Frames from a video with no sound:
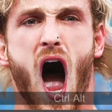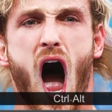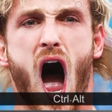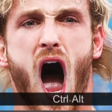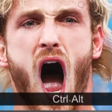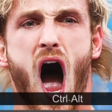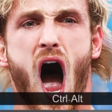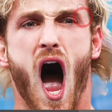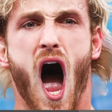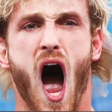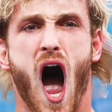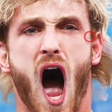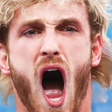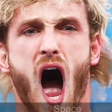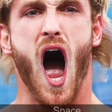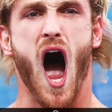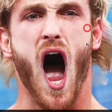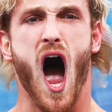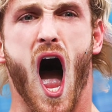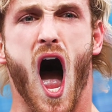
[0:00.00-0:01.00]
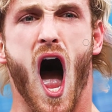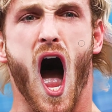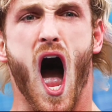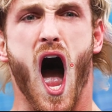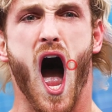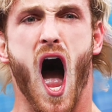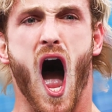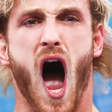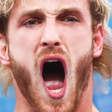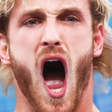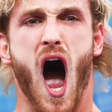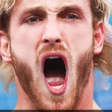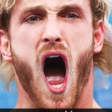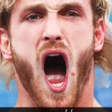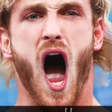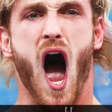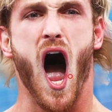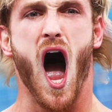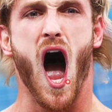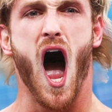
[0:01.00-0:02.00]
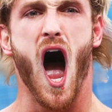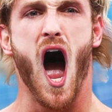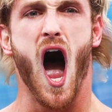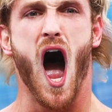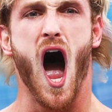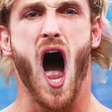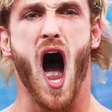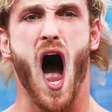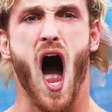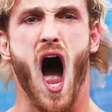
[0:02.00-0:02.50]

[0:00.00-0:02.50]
it slowly so that it will look good.